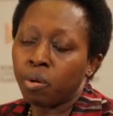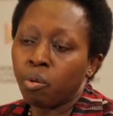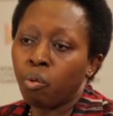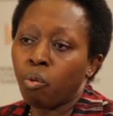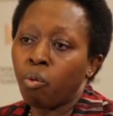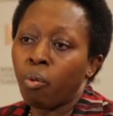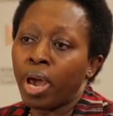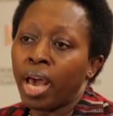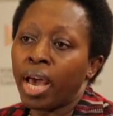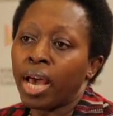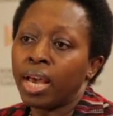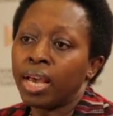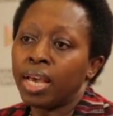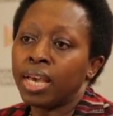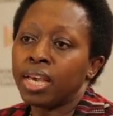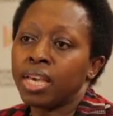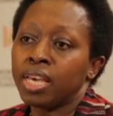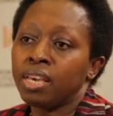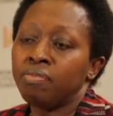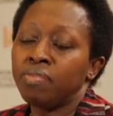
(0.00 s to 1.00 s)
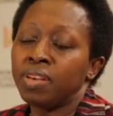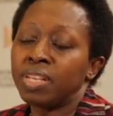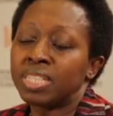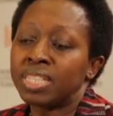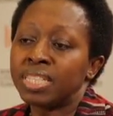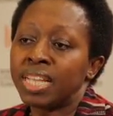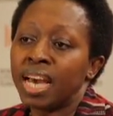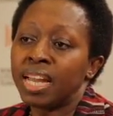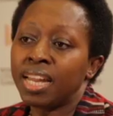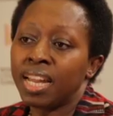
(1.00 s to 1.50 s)
where if it's
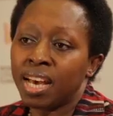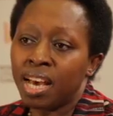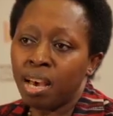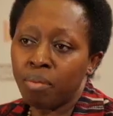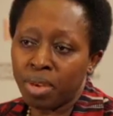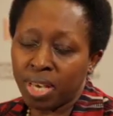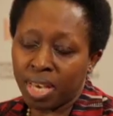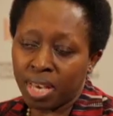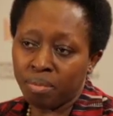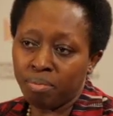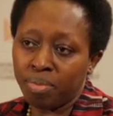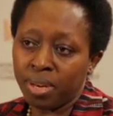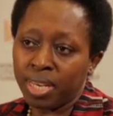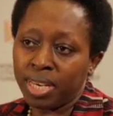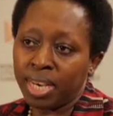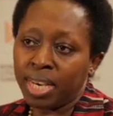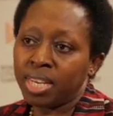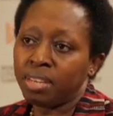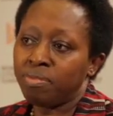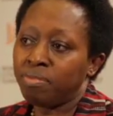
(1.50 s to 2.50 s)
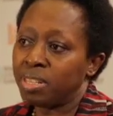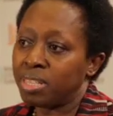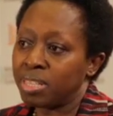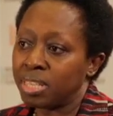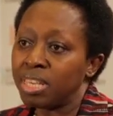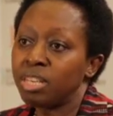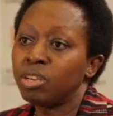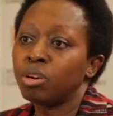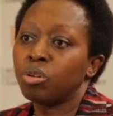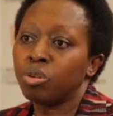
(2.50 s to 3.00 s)
done amicably and if
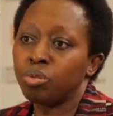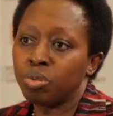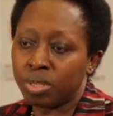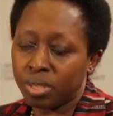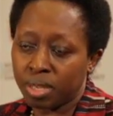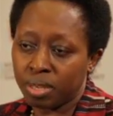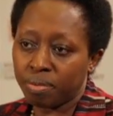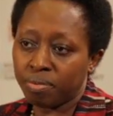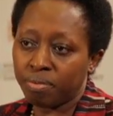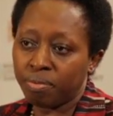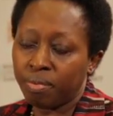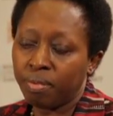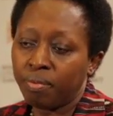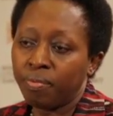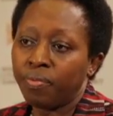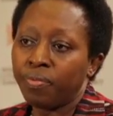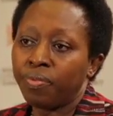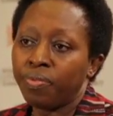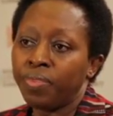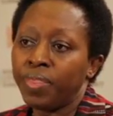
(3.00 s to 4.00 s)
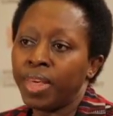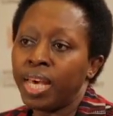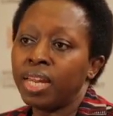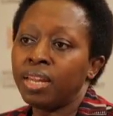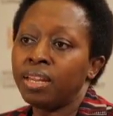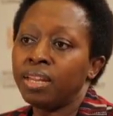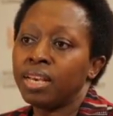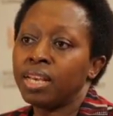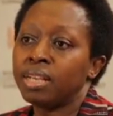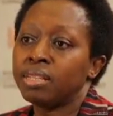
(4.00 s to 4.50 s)
it's inclusive,
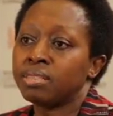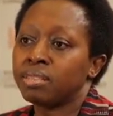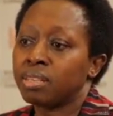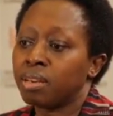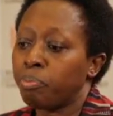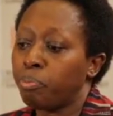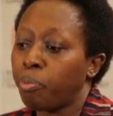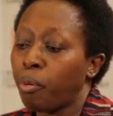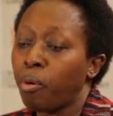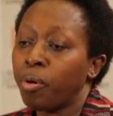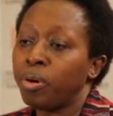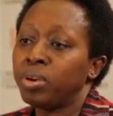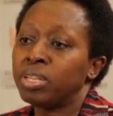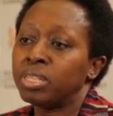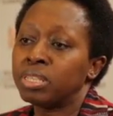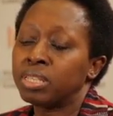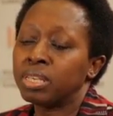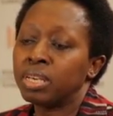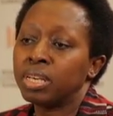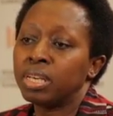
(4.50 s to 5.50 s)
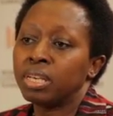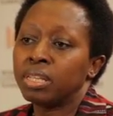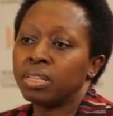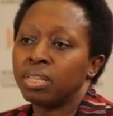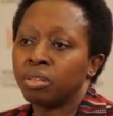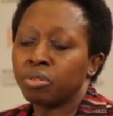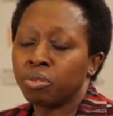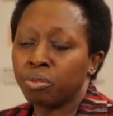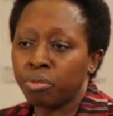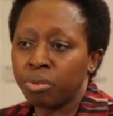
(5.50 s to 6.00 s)
then it's a point
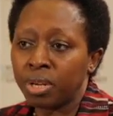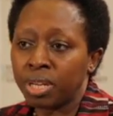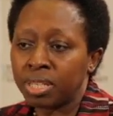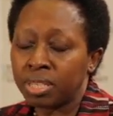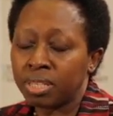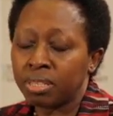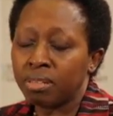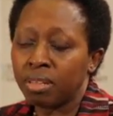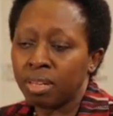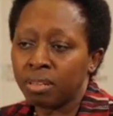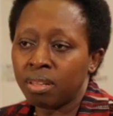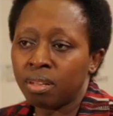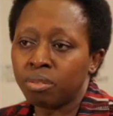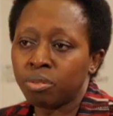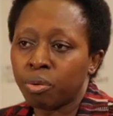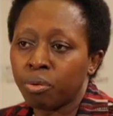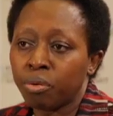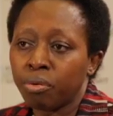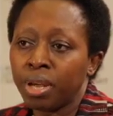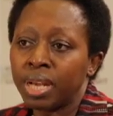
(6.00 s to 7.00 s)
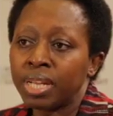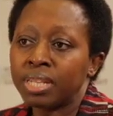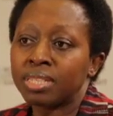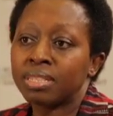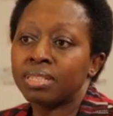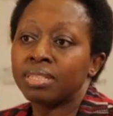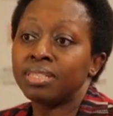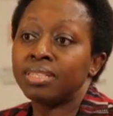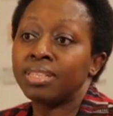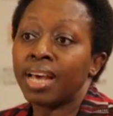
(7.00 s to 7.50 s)
that
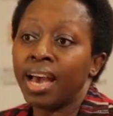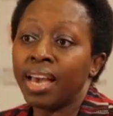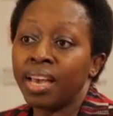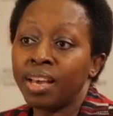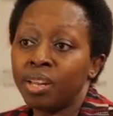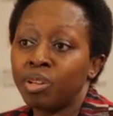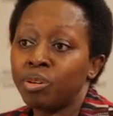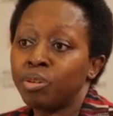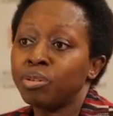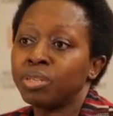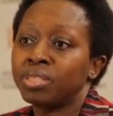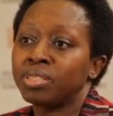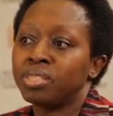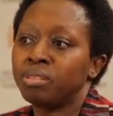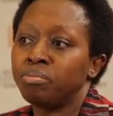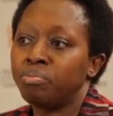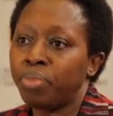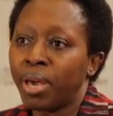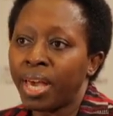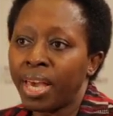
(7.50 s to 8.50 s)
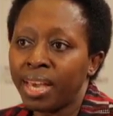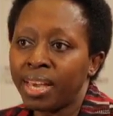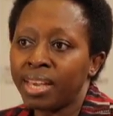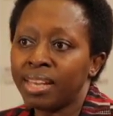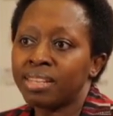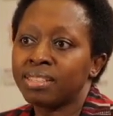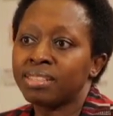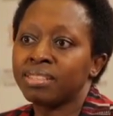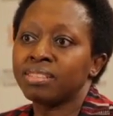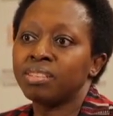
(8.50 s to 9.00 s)
creates dialogue,
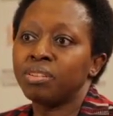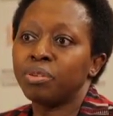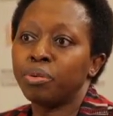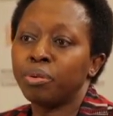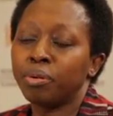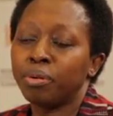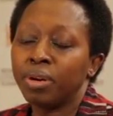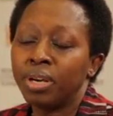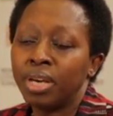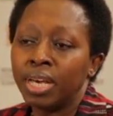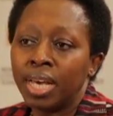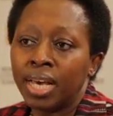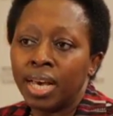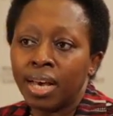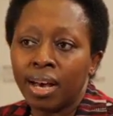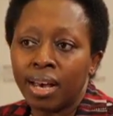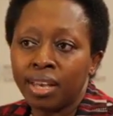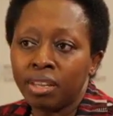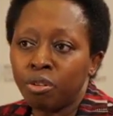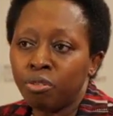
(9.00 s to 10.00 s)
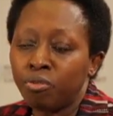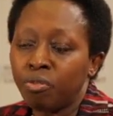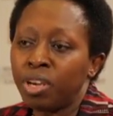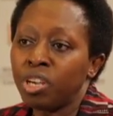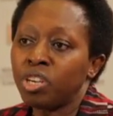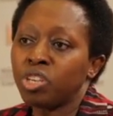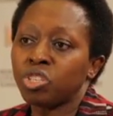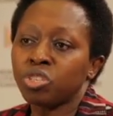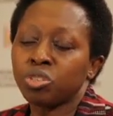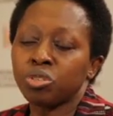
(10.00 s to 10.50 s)
debates,
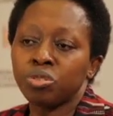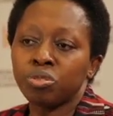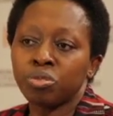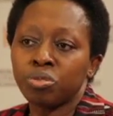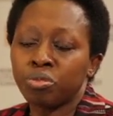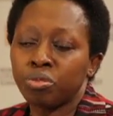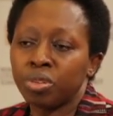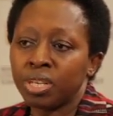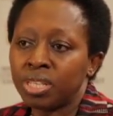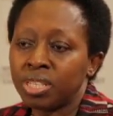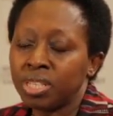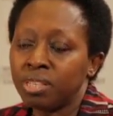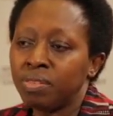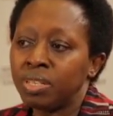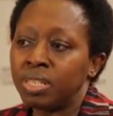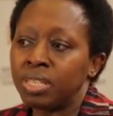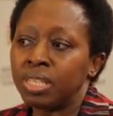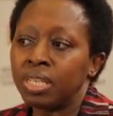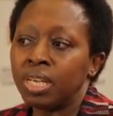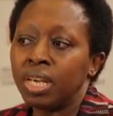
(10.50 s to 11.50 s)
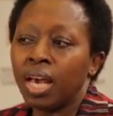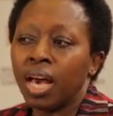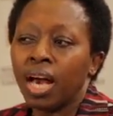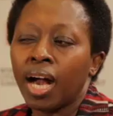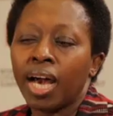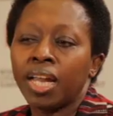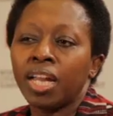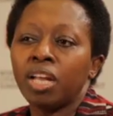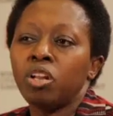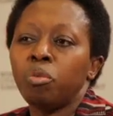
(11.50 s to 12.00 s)
innovation, creativity,
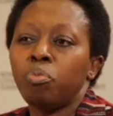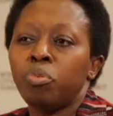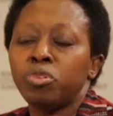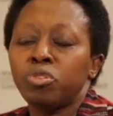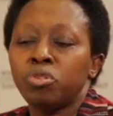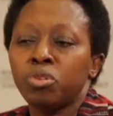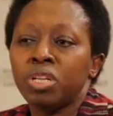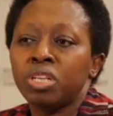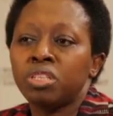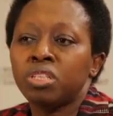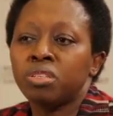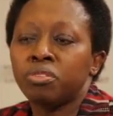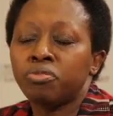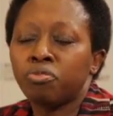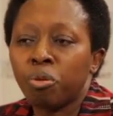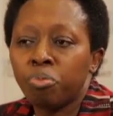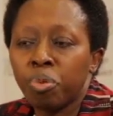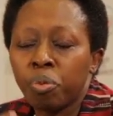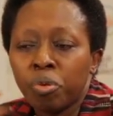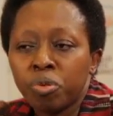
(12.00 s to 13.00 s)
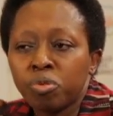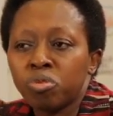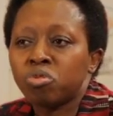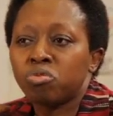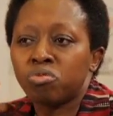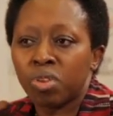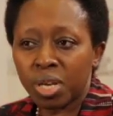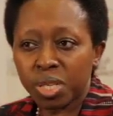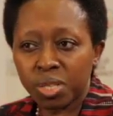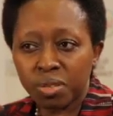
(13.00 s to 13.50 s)
and an opportunity for people to
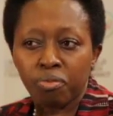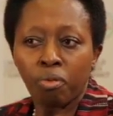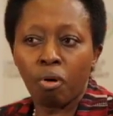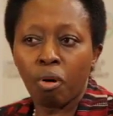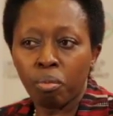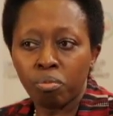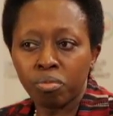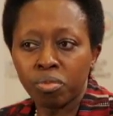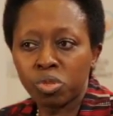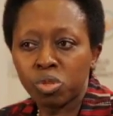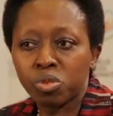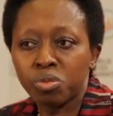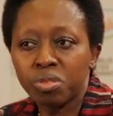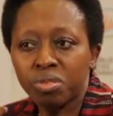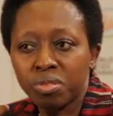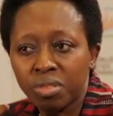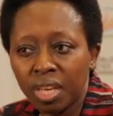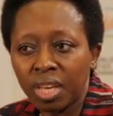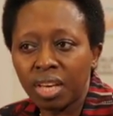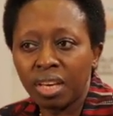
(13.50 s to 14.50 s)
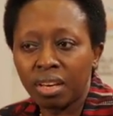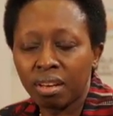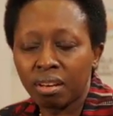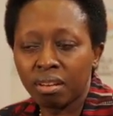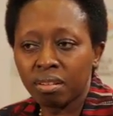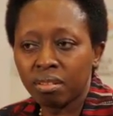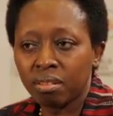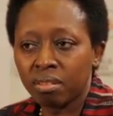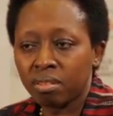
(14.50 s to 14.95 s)
transform, to think,